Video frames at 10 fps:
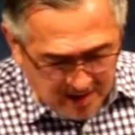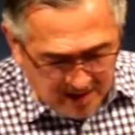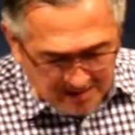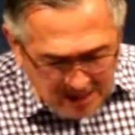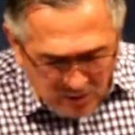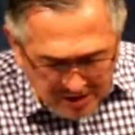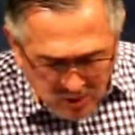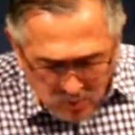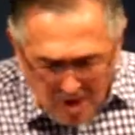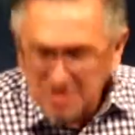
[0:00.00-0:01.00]
And they were
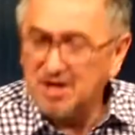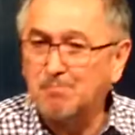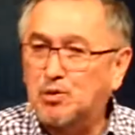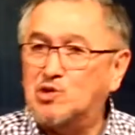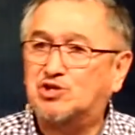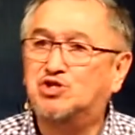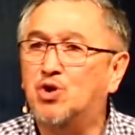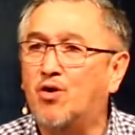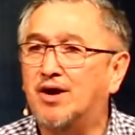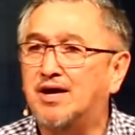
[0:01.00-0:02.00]
the ones that brought
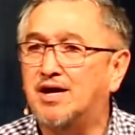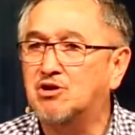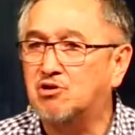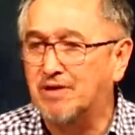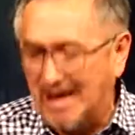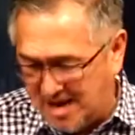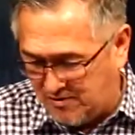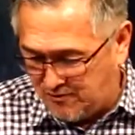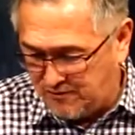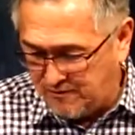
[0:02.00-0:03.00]
joy in her
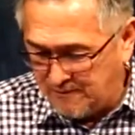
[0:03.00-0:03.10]
life.